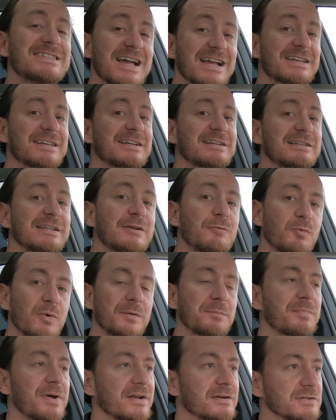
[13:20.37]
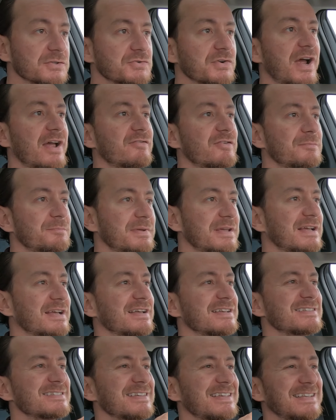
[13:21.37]
technically one pedal driving
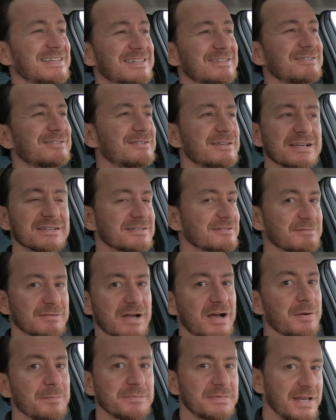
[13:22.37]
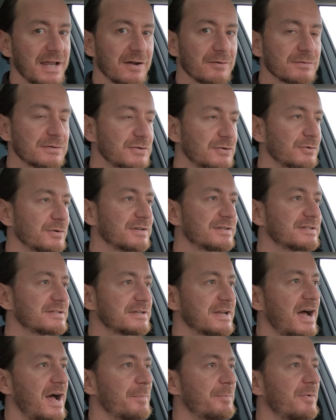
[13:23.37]
because it doesn't come down to a
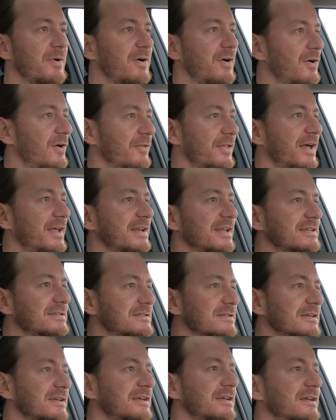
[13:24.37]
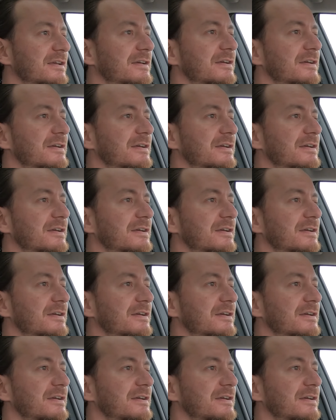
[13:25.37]
stop all that easily.